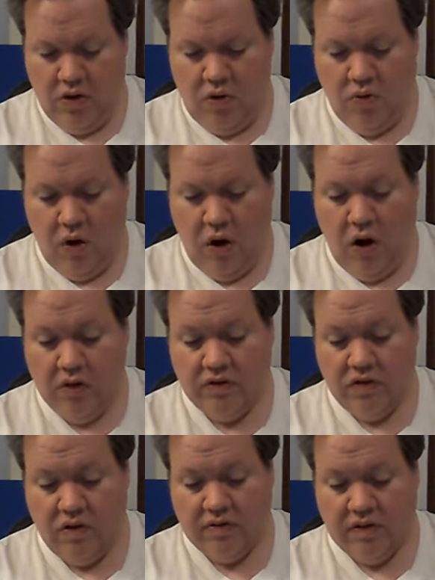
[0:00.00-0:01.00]
or
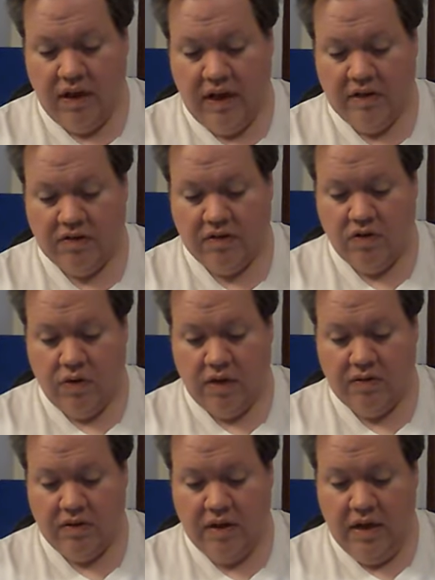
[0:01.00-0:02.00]
also known as
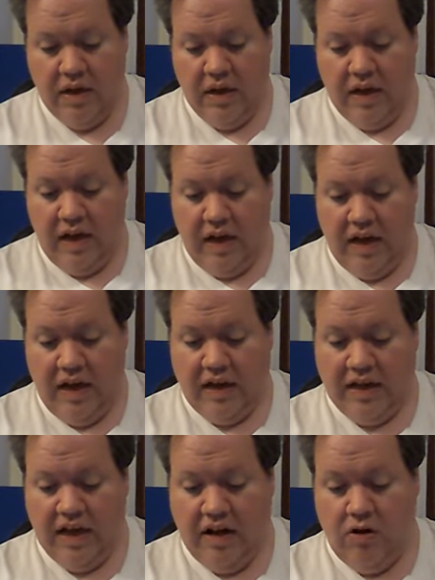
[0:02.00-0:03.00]
icterus, a
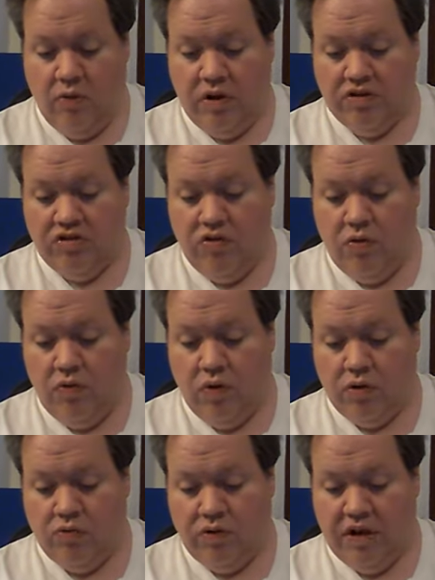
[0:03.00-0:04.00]
yellowish
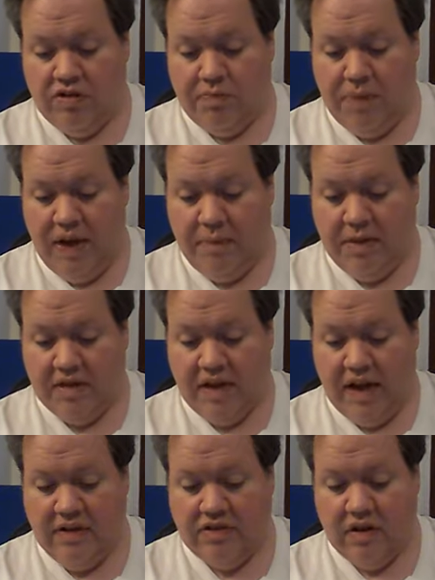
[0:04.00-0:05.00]
or greenish
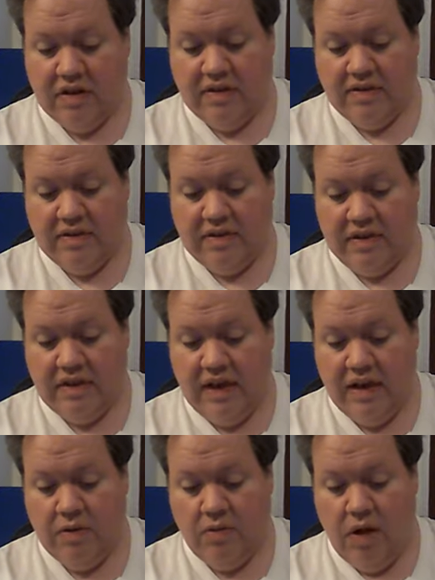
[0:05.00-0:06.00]
pigmentation of the
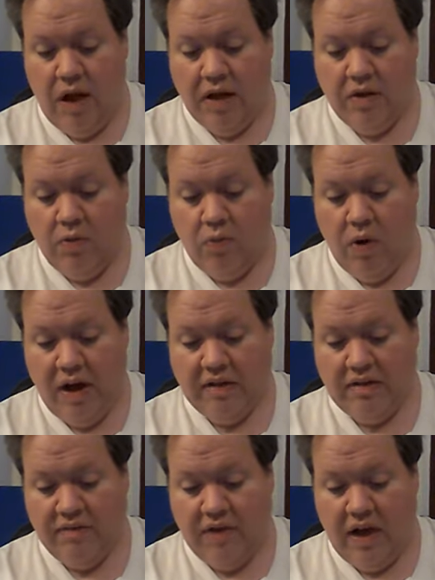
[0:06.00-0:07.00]
skin and the
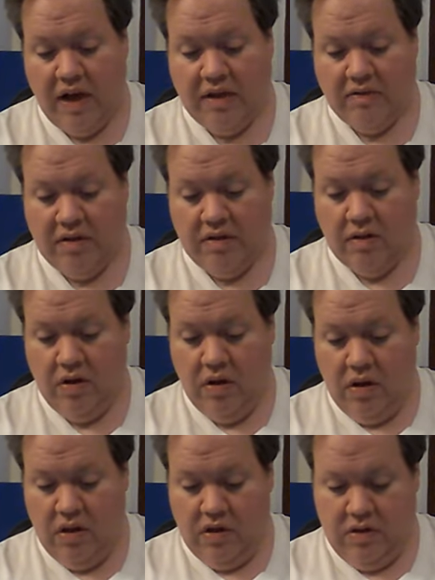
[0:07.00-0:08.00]
whites of eyes and
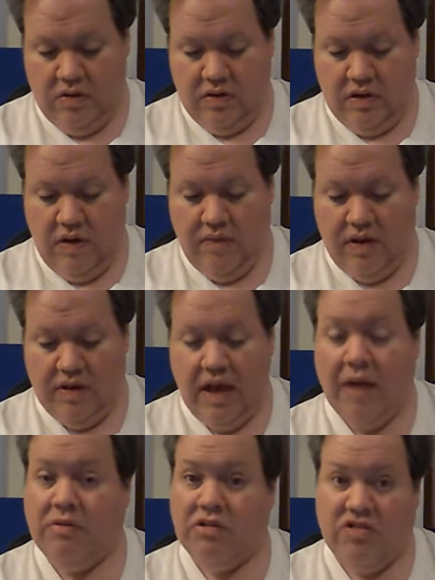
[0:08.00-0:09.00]
stuff like
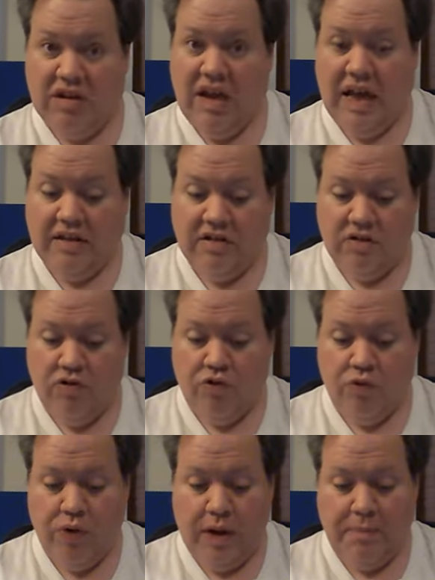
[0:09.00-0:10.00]
that, which that's
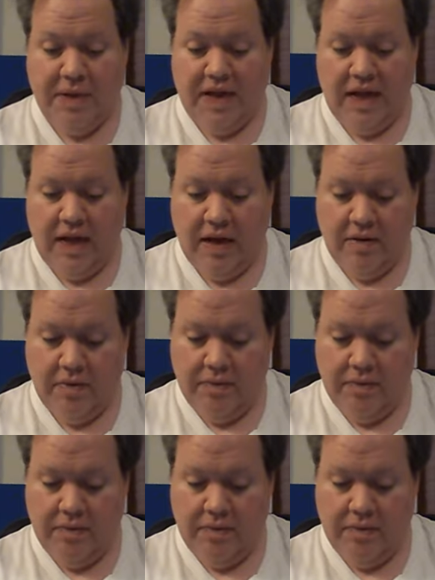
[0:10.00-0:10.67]
creepy.